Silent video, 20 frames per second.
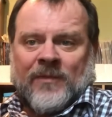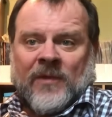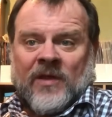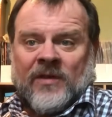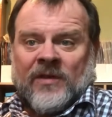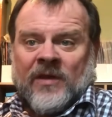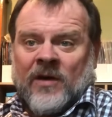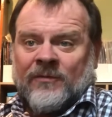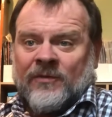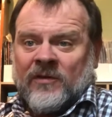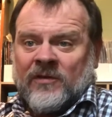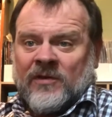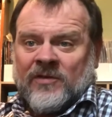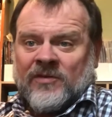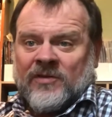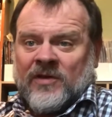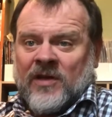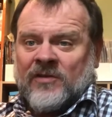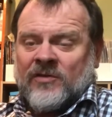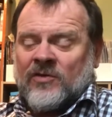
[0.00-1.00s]
They're 50
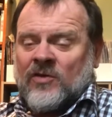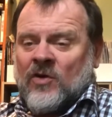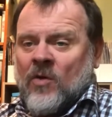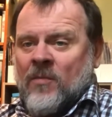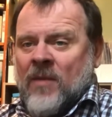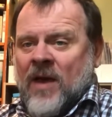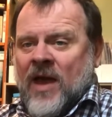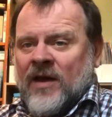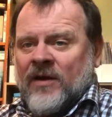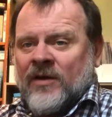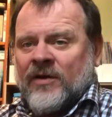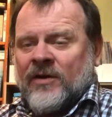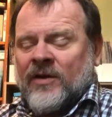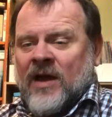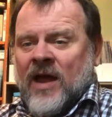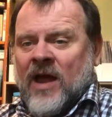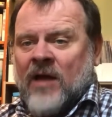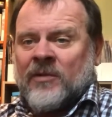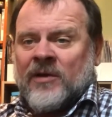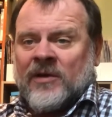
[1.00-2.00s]
cents no matter
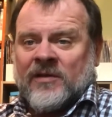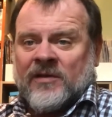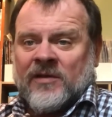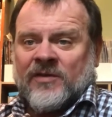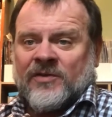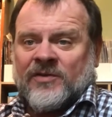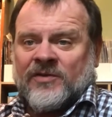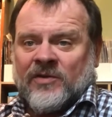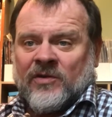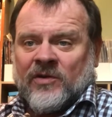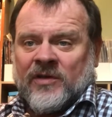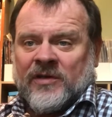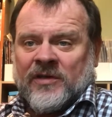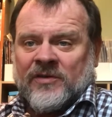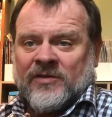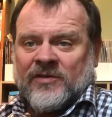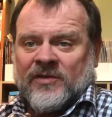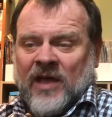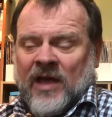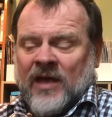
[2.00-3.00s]
how many discs are in the
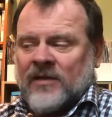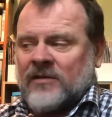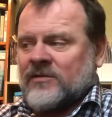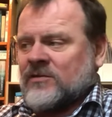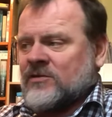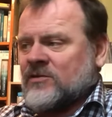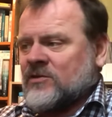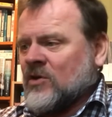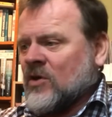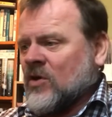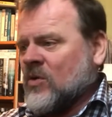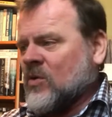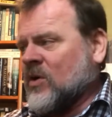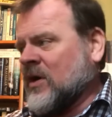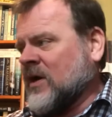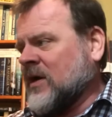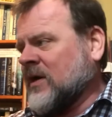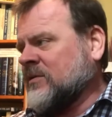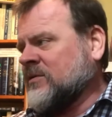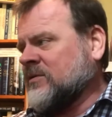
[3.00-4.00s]
set,
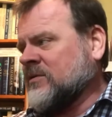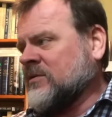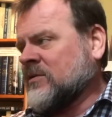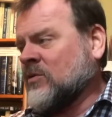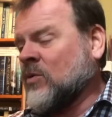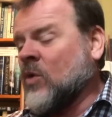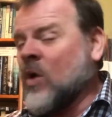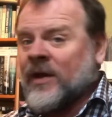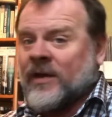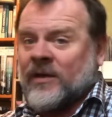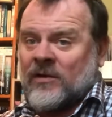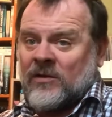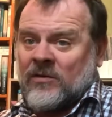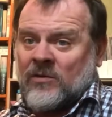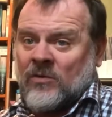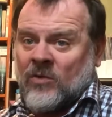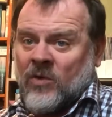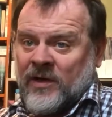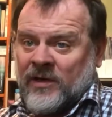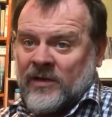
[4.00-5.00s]
so quite
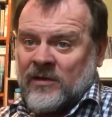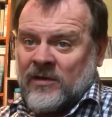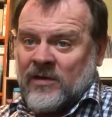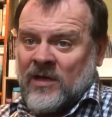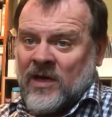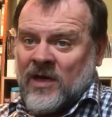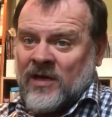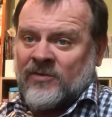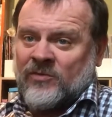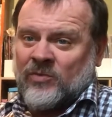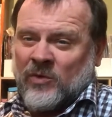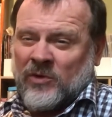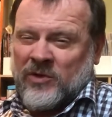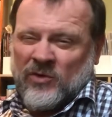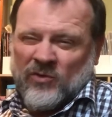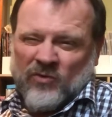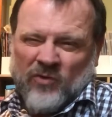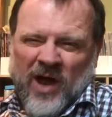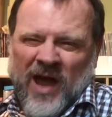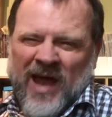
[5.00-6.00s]
nice when
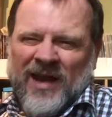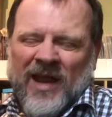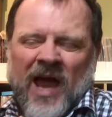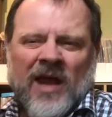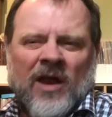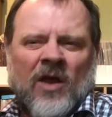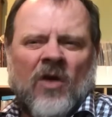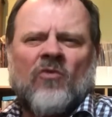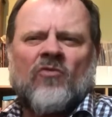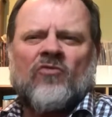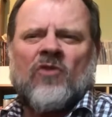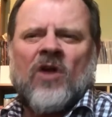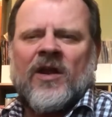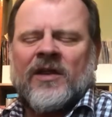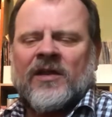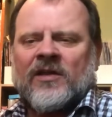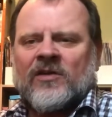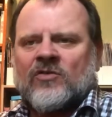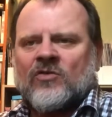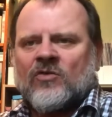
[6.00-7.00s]
you ride. I don't run
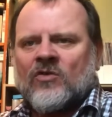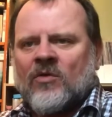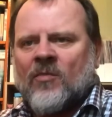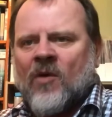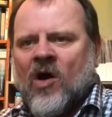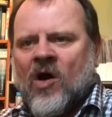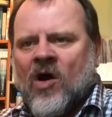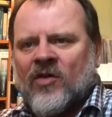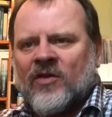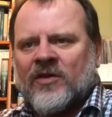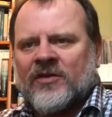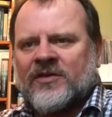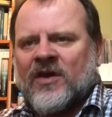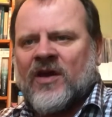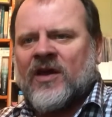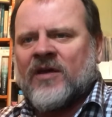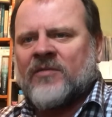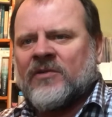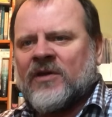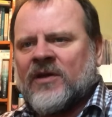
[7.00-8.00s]
into them all the
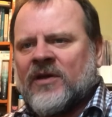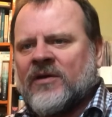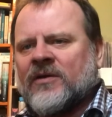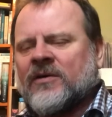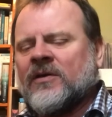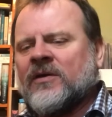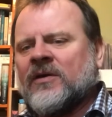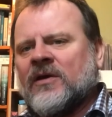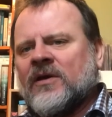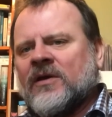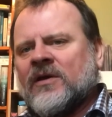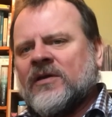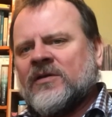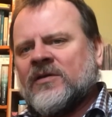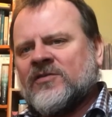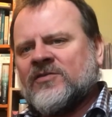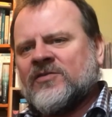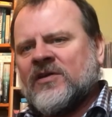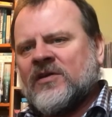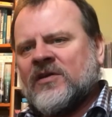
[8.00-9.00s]
time there, the
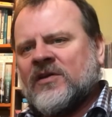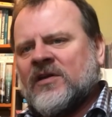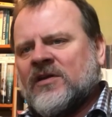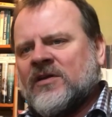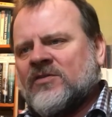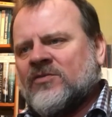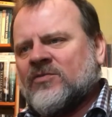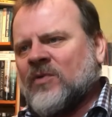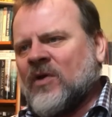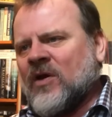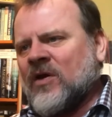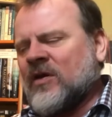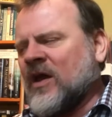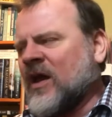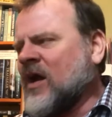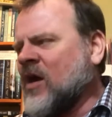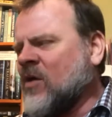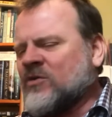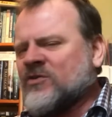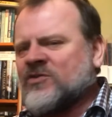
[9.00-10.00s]
CDs, but I
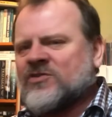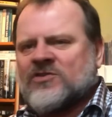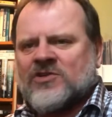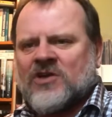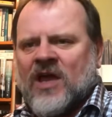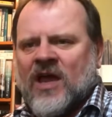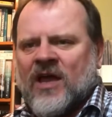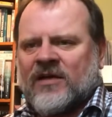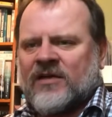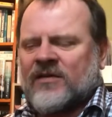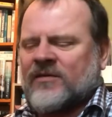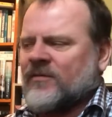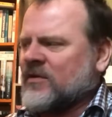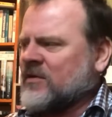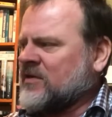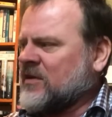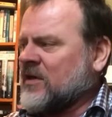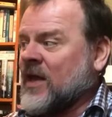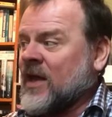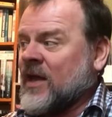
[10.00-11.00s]
always check,
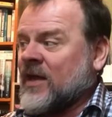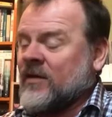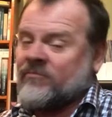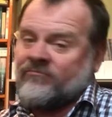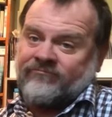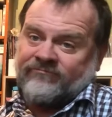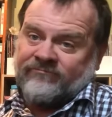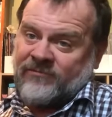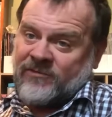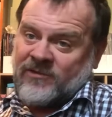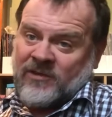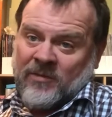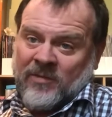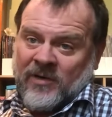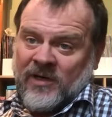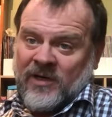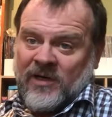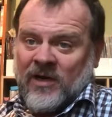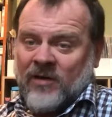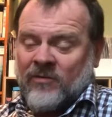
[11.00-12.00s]
and today
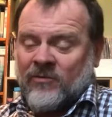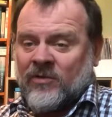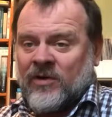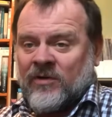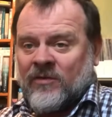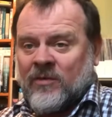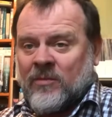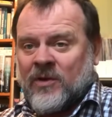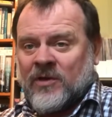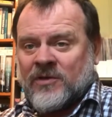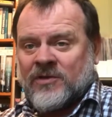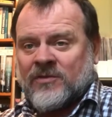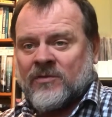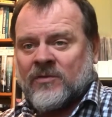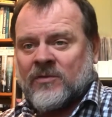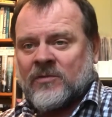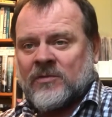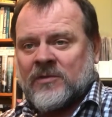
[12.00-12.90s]
somebody got rid of a bunch of them,